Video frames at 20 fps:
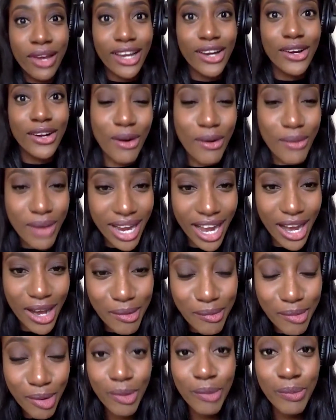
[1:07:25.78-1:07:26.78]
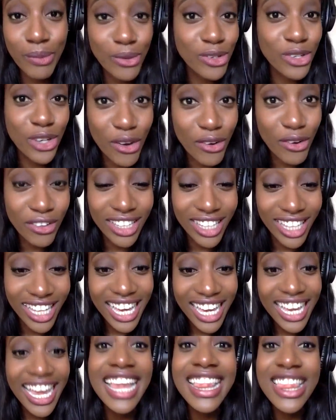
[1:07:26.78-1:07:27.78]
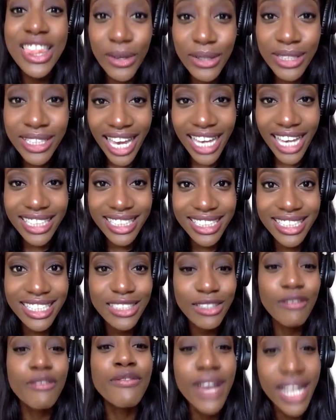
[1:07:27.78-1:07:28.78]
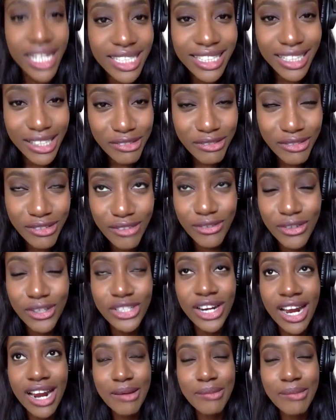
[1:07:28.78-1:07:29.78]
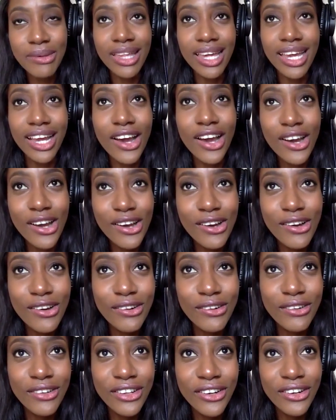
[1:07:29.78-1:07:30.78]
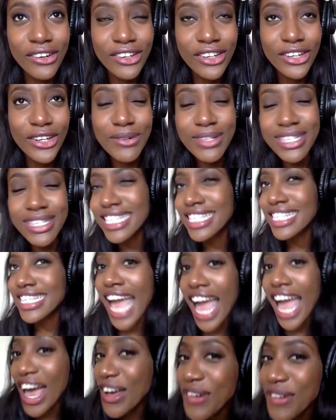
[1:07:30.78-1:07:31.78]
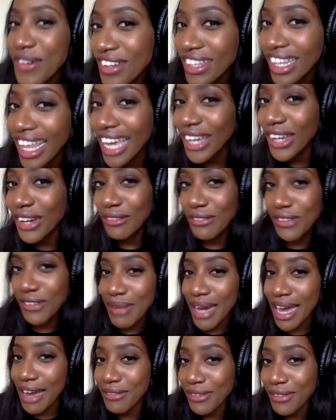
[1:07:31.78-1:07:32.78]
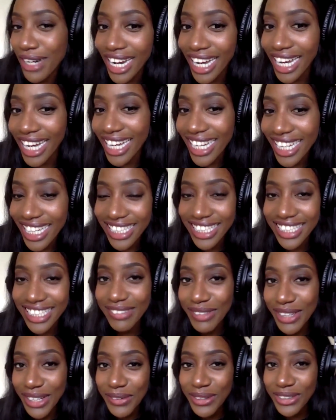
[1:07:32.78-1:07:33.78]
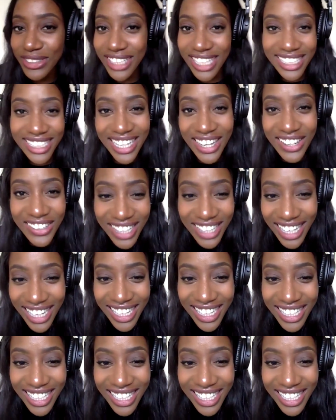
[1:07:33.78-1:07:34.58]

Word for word: it growing up, but people yeah. don't. In those cases, it's offensive if you're trying to be like, "Oh, you're you don't sound like you're from Africa." I'm like, "What do they sound like?"